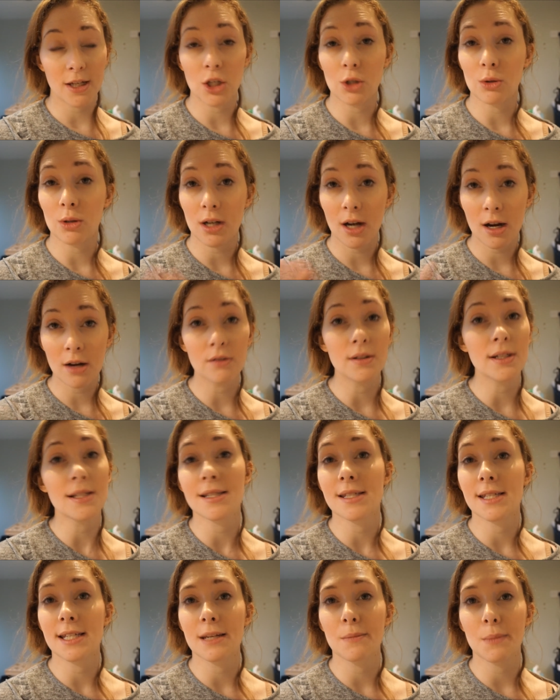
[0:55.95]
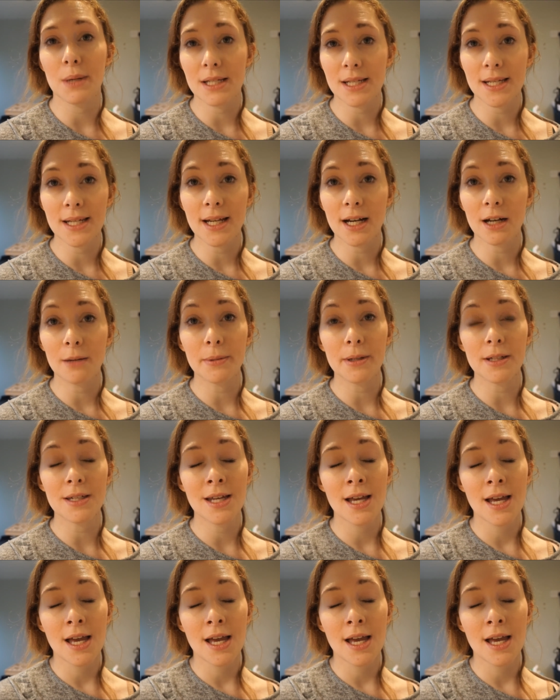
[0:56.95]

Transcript: You are currently sitting in my tea cupboard.